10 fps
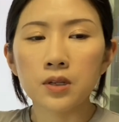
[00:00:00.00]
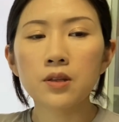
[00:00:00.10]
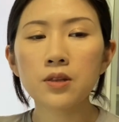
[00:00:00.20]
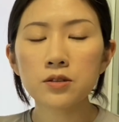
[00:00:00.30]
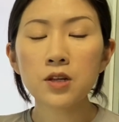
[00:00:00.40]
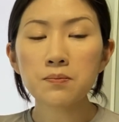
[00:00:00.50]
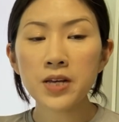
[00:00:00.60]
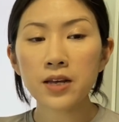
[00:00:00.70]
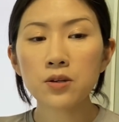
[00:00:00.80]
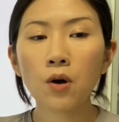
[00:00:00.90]
The
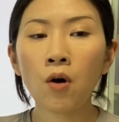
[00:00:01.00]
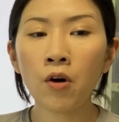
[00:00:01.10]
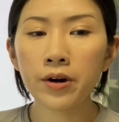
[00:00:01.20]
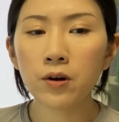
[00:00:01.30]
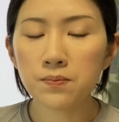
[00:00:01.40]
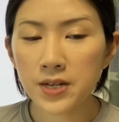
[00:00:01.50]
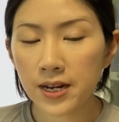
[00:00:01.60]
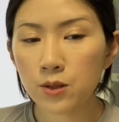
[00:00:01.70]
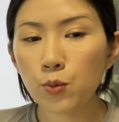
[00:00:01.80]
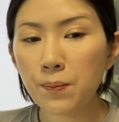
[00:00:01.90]
subject or
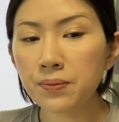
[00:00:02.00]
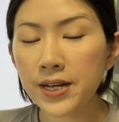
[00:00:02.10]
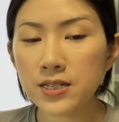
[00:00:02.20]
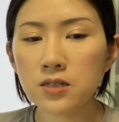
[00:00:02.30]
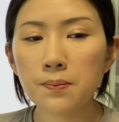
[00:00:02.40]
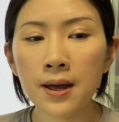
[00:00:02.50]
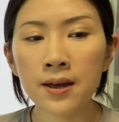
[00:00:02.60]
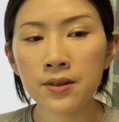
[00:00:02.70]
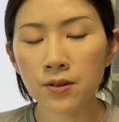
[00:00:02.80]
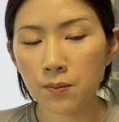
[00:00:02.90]
object replaced
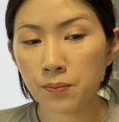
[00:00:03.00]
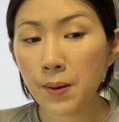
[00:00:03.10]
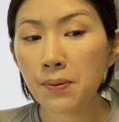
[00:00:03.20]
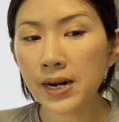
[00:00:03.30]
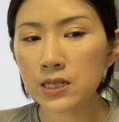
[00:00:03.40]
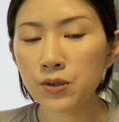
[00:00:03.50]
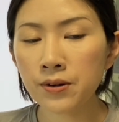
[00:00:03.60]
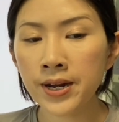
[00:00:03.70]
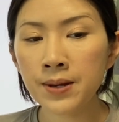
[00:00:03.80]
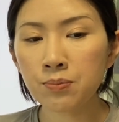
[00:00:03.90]
by the
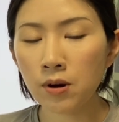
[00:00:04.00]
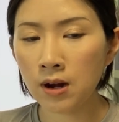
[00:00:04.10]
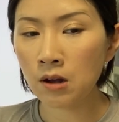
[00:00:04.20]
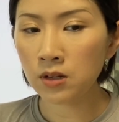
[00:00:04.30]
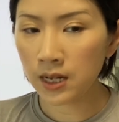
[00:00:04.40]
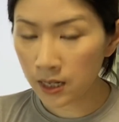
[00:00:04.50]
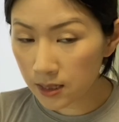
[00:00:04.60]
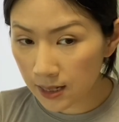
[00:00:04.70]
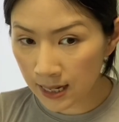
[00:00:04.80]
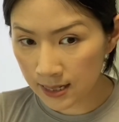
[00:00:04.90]
preparatory pronoun
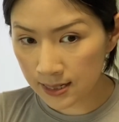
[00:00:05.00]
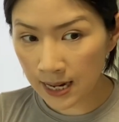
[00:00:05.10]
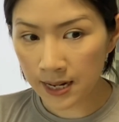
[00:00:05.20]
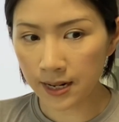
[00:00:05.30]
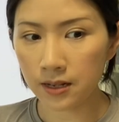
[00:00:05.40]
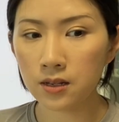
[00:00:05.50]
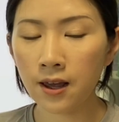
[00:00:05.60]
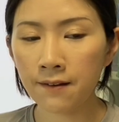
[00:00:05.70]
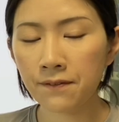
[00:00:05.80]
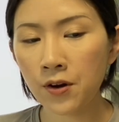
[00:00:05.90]
it is stated
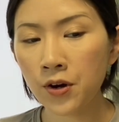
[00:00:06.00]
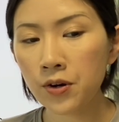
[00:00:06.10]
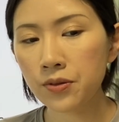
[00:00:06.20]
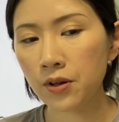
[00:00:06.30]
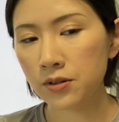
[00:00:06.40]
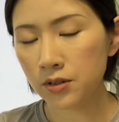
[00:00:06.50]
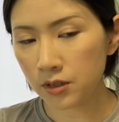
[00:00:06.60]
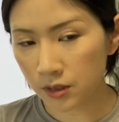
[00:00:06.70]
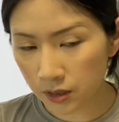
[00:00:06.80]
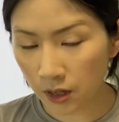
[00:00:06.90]
after the
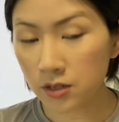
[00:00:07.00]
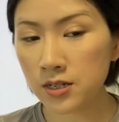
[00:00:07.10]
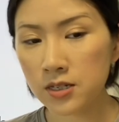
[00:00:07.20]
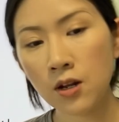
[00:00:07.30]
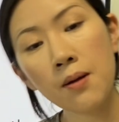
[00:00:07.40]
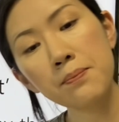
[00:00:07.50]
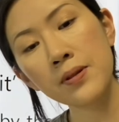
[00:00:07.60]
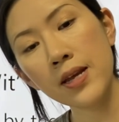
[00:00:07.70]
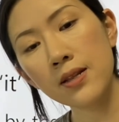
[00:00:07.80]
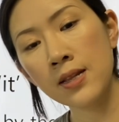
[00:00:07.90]
clause is
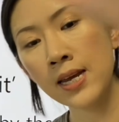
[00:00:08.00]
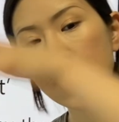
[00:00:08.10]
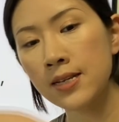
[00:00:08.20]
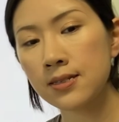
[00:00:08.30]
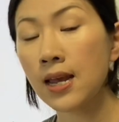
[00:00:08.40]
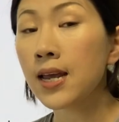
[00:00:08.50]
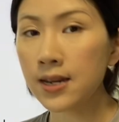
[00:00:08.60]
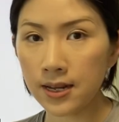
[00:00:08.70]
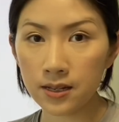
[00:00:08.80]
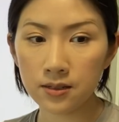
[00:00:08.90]
completely
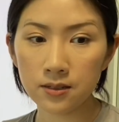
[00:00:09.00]
stated.